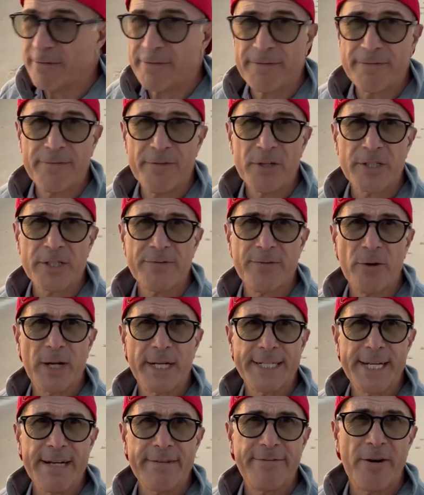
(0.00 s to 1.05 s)
first of all,
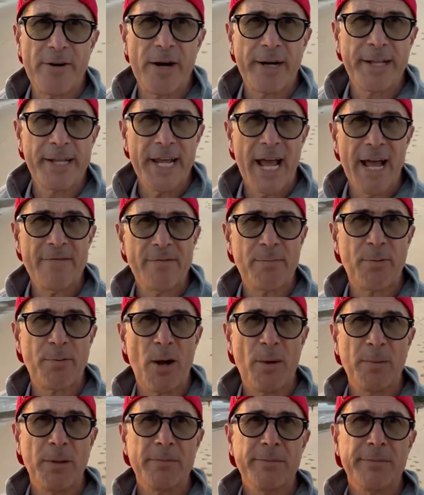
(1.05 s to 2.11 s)
identifying that you have a
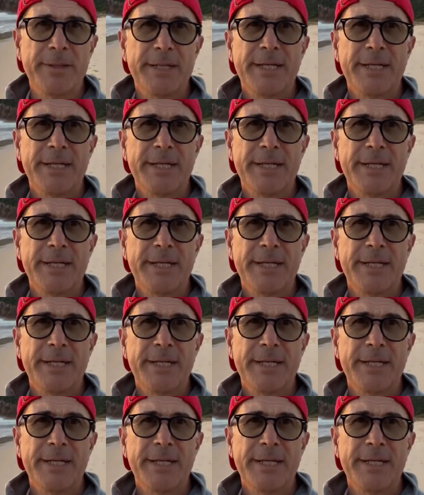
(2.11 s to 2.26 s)
problem,